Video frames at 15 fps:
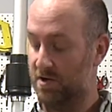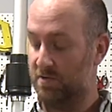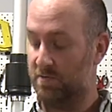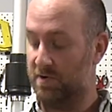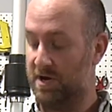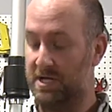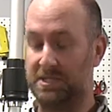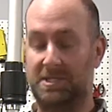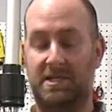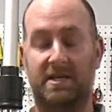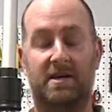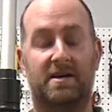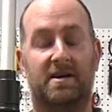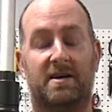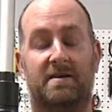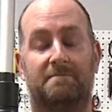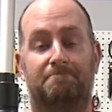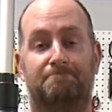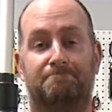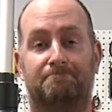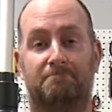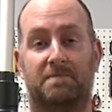whereas the
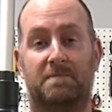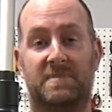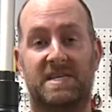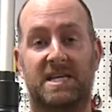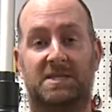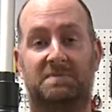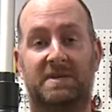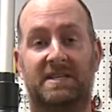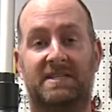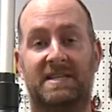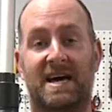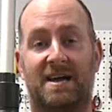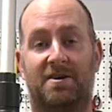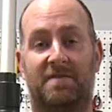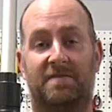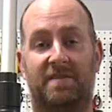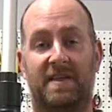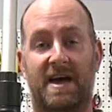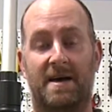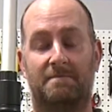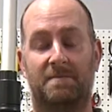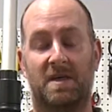ESP does not offer
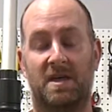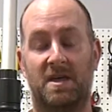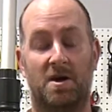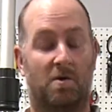that.